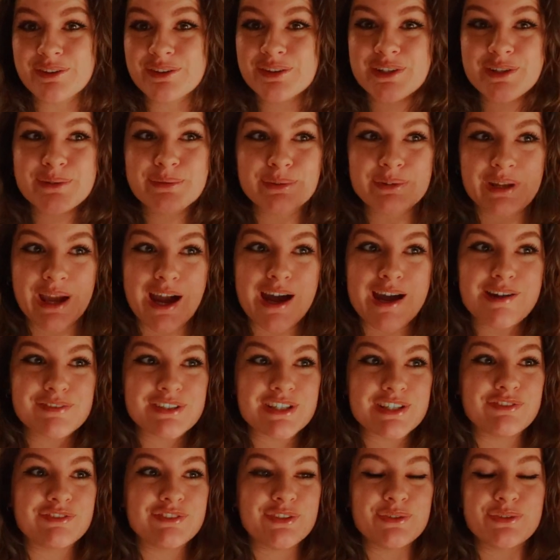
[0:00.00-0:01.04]
that you would have
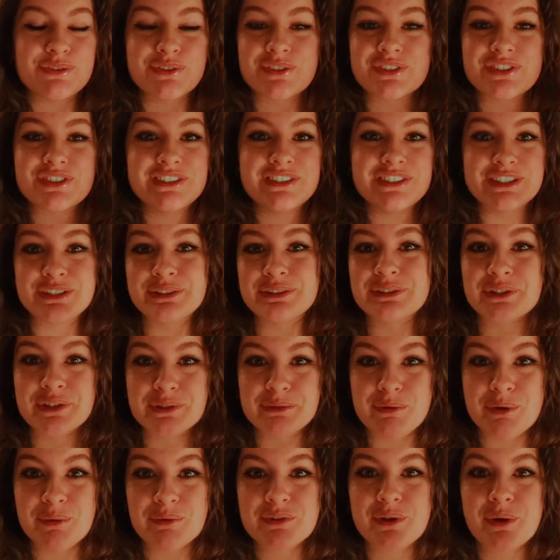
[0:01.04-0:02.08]
if you just didn't know
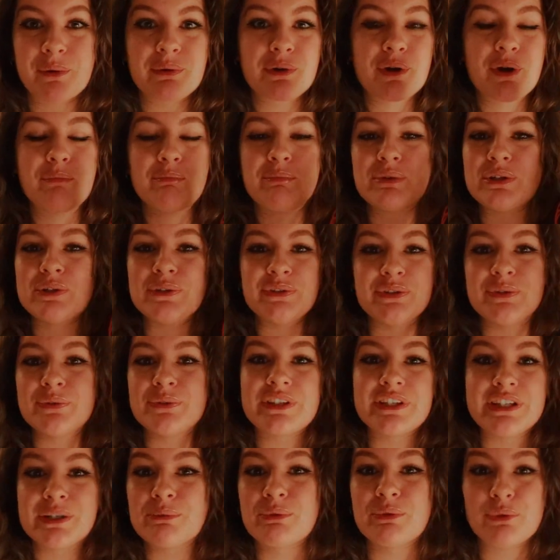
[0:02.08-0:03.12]
what was going on but you knew
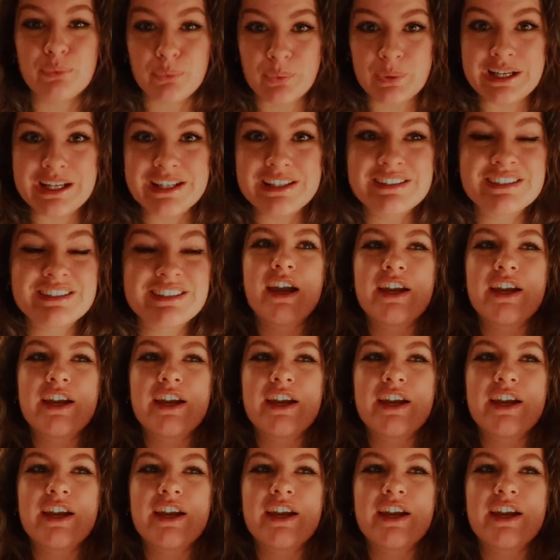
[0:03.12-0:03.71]
that it was weird.